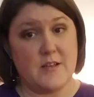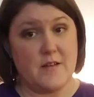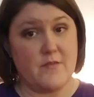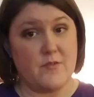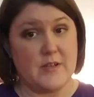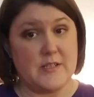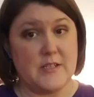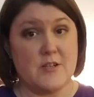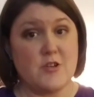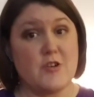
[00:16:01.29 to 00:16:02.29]
of a wrist
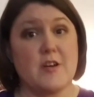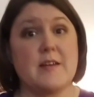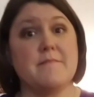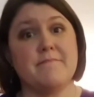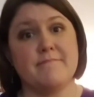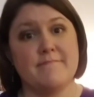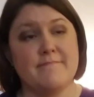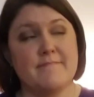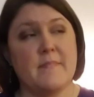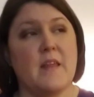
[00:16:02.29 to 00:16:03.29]
injury,
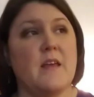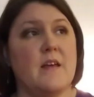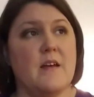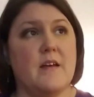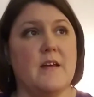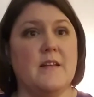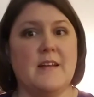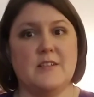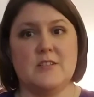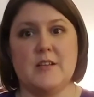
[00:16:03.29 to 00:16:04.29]
and
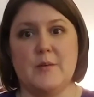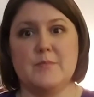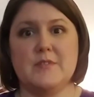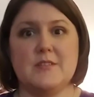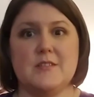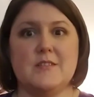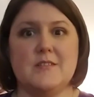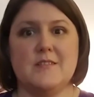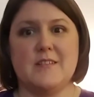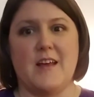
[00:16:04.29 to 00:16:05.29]
that just helps
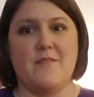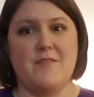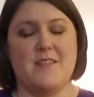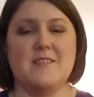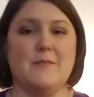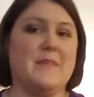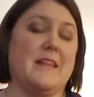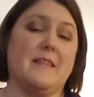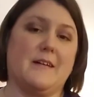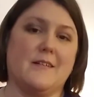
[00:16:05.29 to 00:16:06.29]
to have something
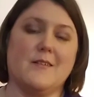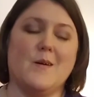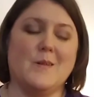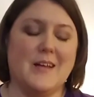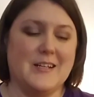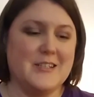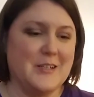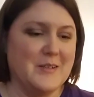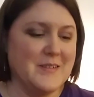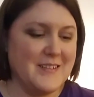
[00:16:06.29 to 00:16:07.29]
thicker to hold on to.